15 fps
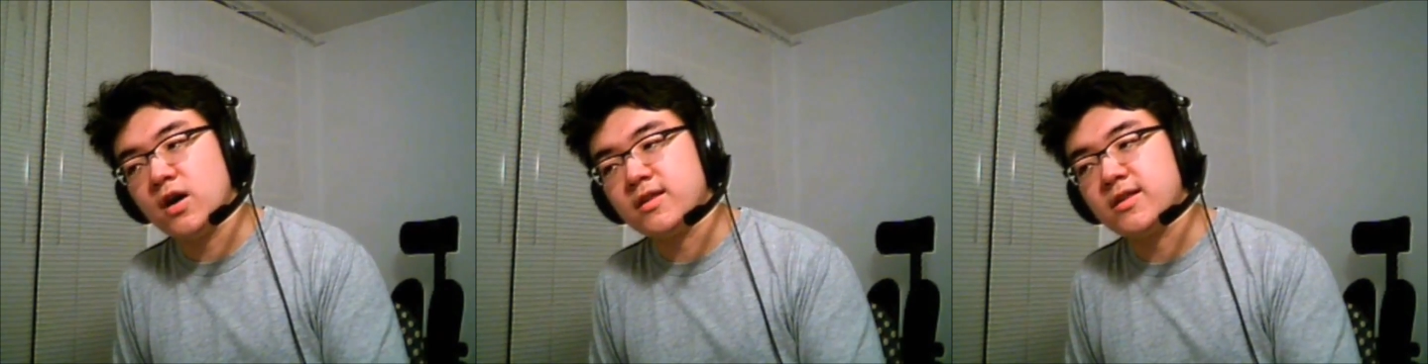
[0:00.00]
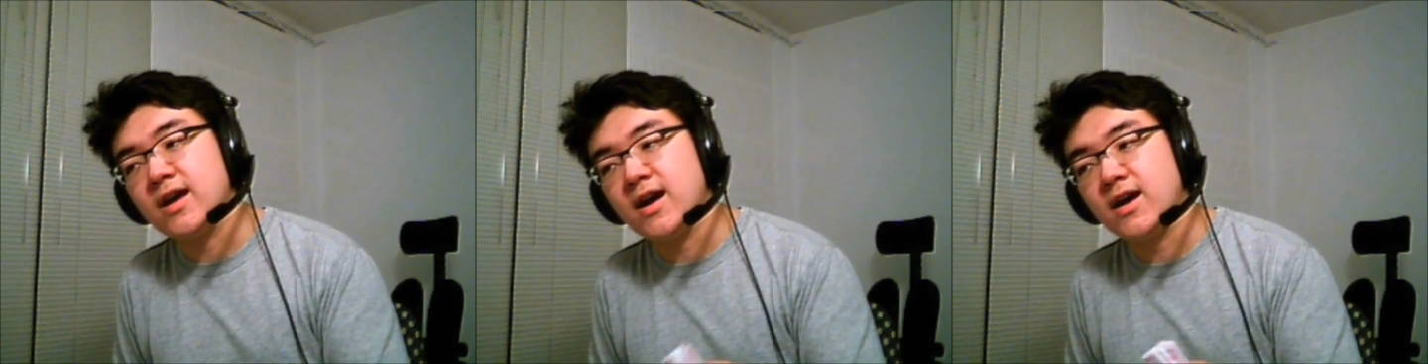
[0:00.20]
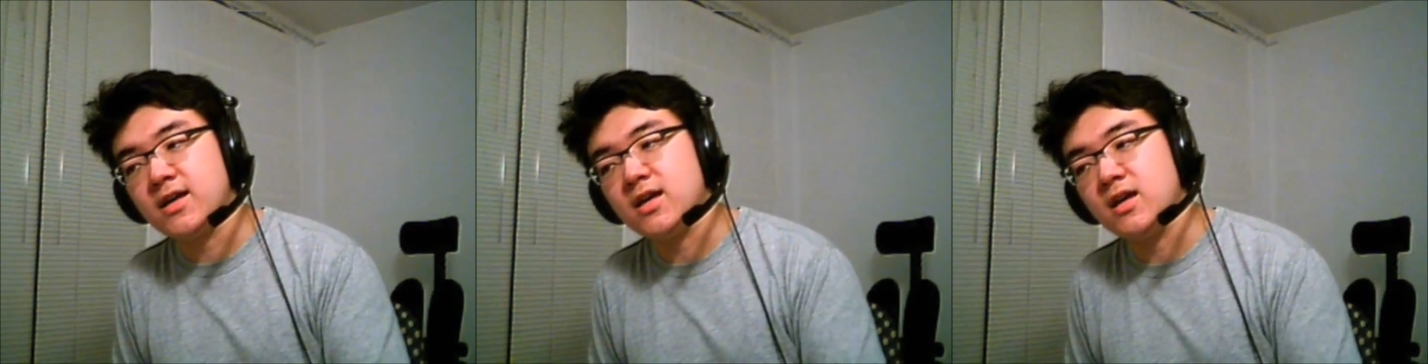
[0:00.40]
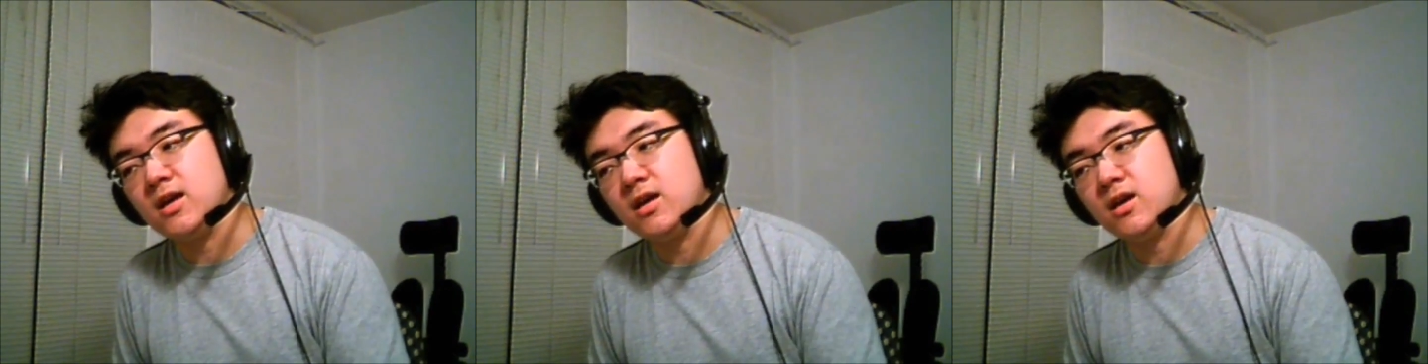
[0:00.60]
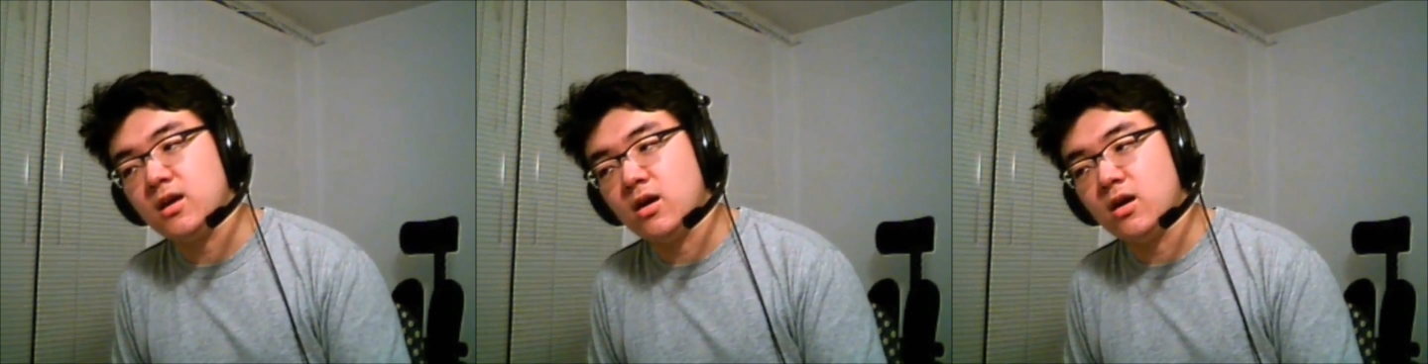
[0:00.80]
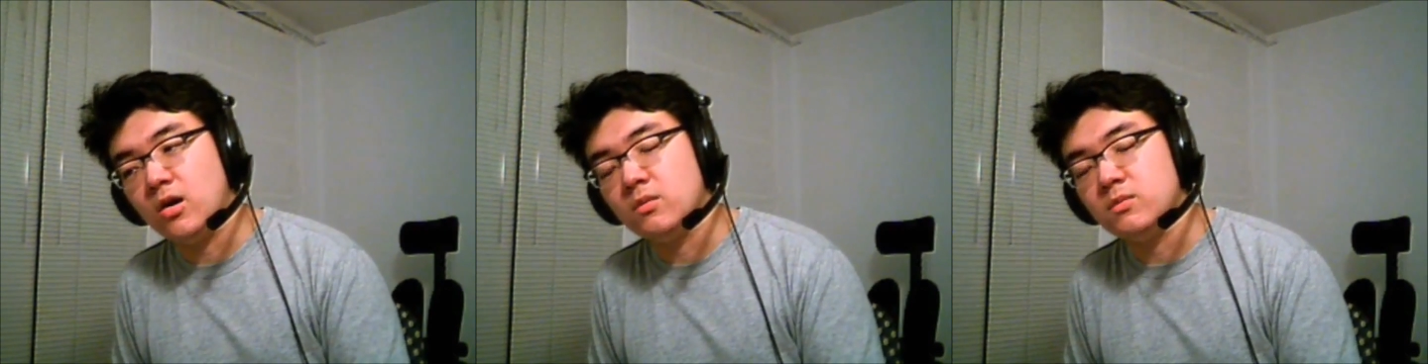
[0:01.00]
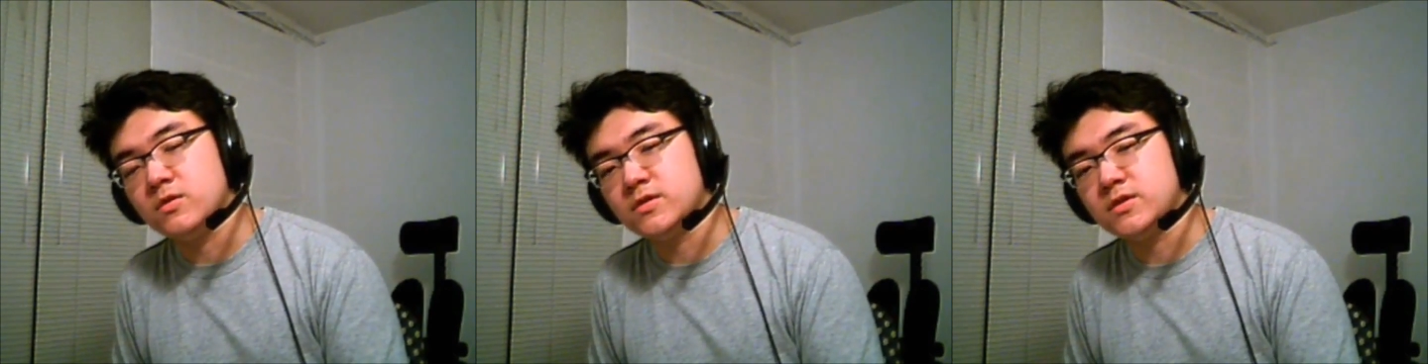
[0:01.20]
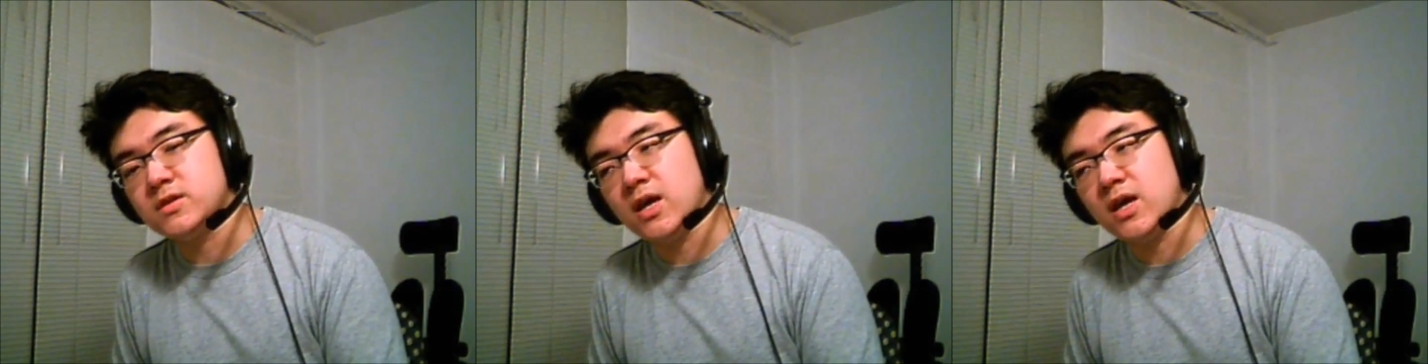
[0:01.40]
attacking
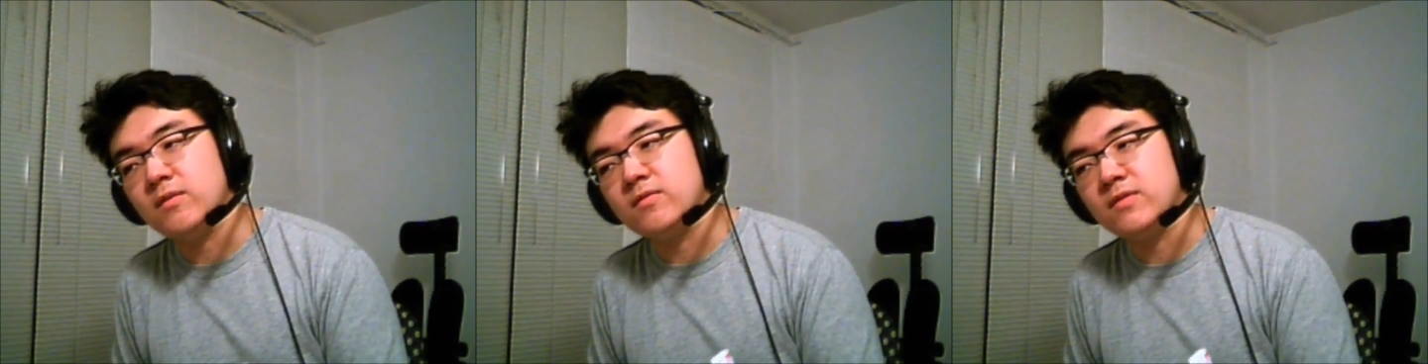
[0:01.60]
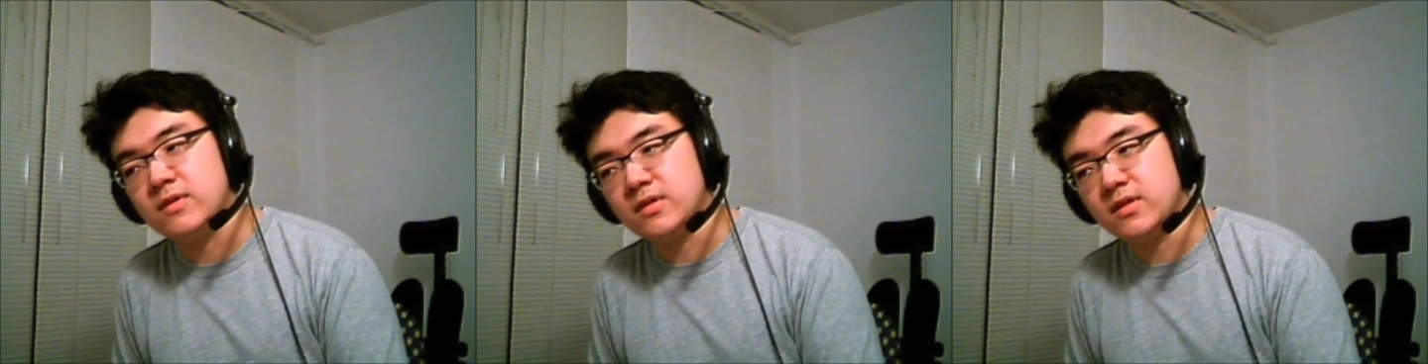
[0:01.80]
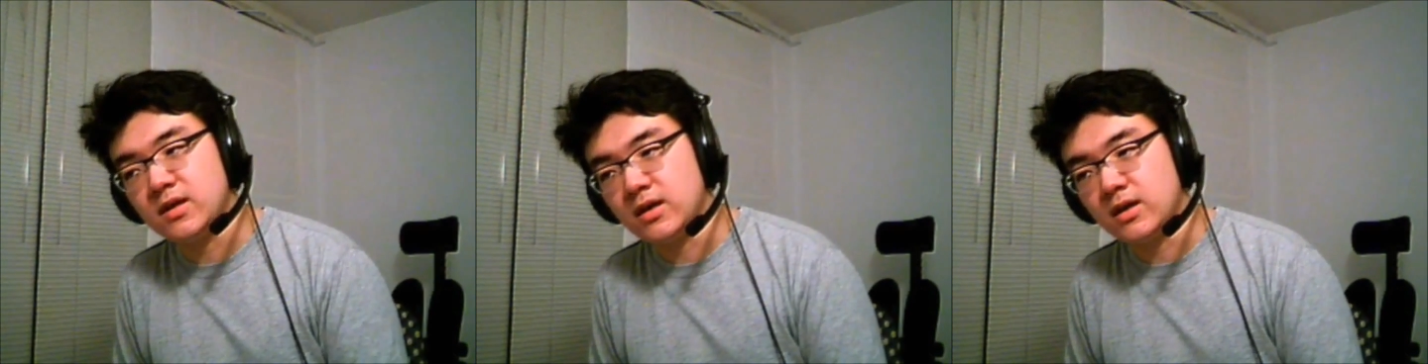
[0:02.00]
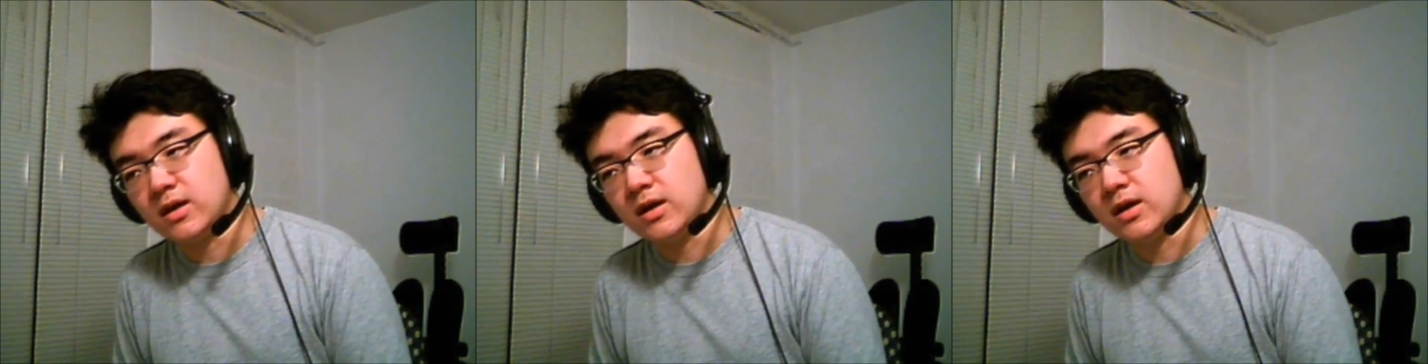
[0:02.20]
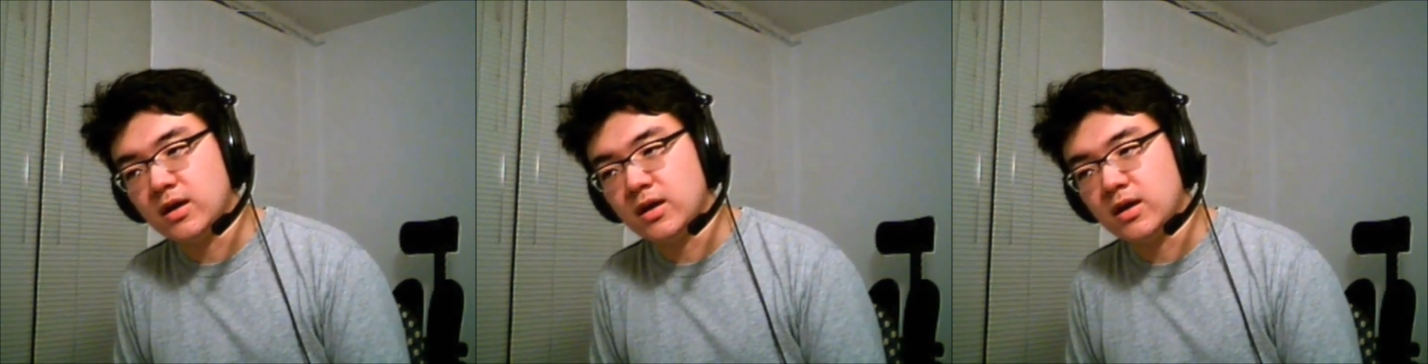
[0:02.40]
almost everything,